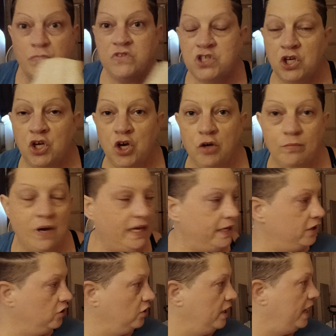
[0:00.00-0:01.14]
to hook my
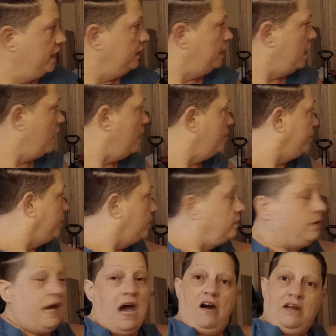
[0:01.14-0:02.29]
internet up
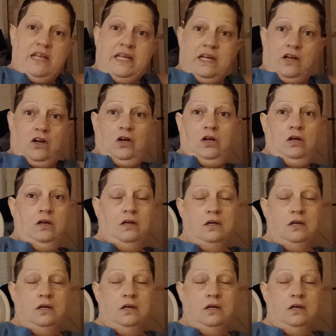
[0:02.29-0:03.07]
out here.